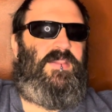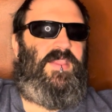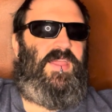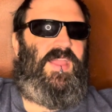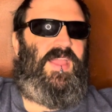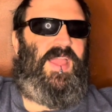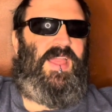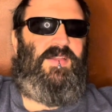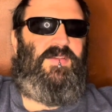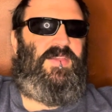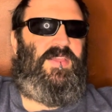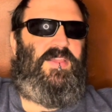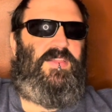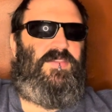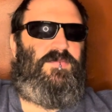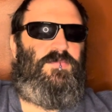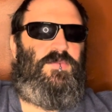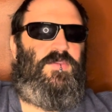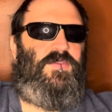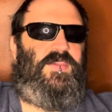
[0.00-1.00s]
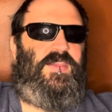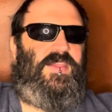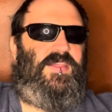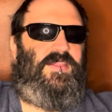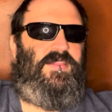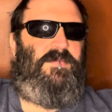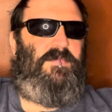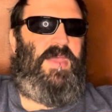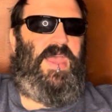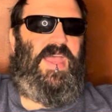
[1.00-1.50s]
like I, his music in
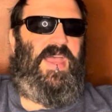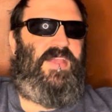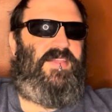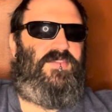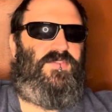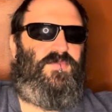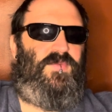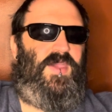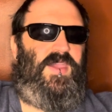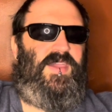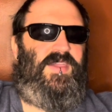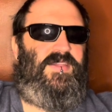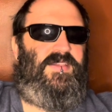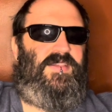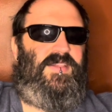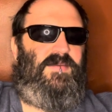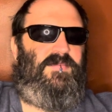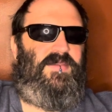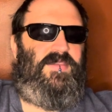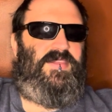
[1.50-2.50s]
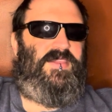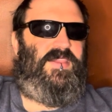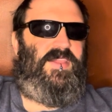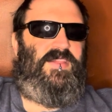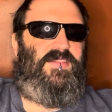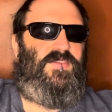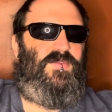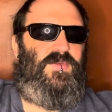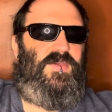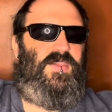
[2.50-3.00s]
the past, right? And I'm
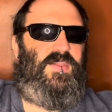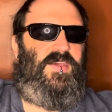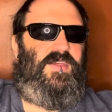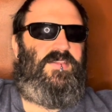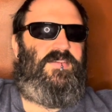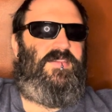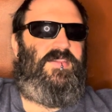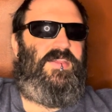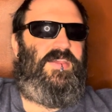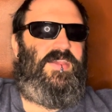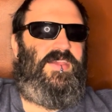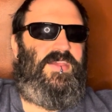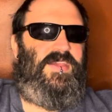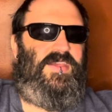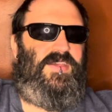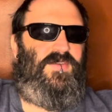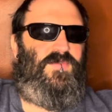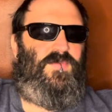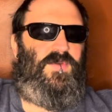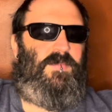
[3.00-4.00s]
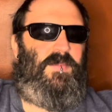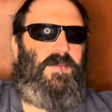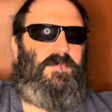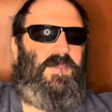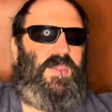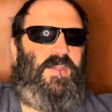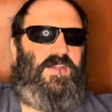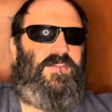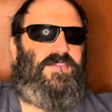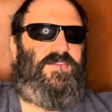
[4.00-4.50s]
listening to it on when my
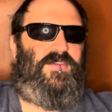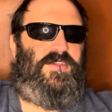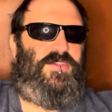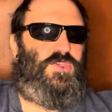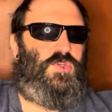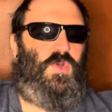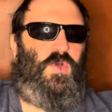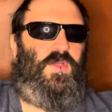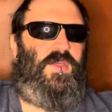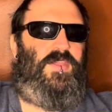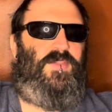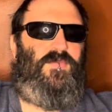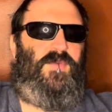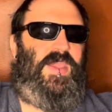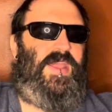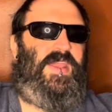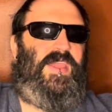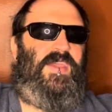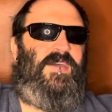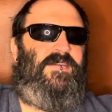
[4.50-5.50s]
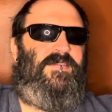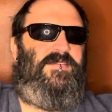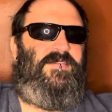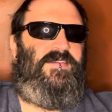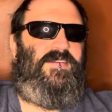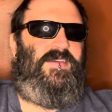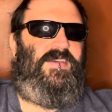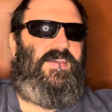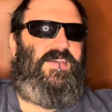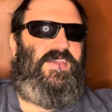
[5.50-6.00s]
parents are controlling the radio.
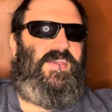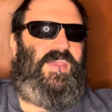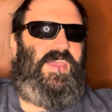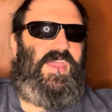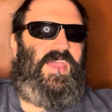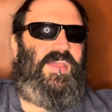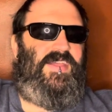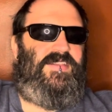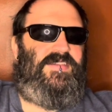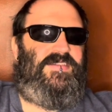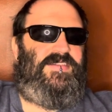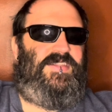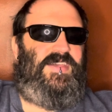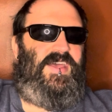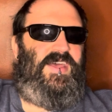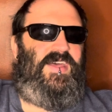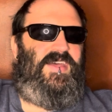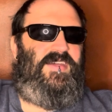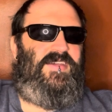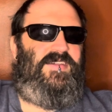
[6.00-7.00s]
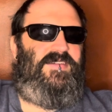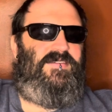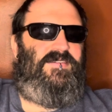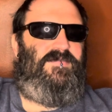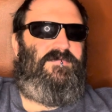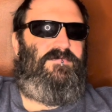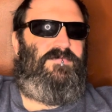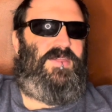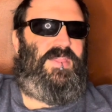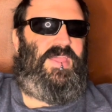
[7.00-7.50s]
And, uh,
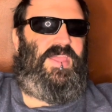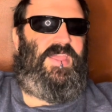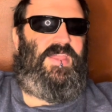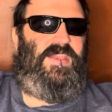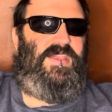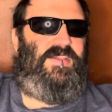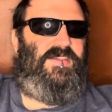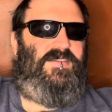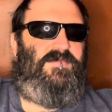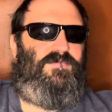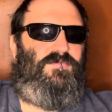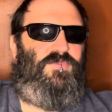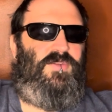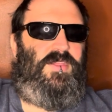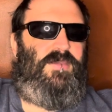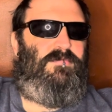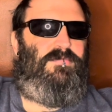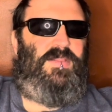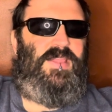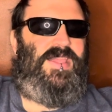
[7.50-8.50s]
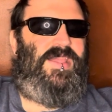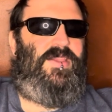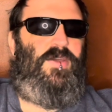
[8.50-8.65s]
but he didn't really bleed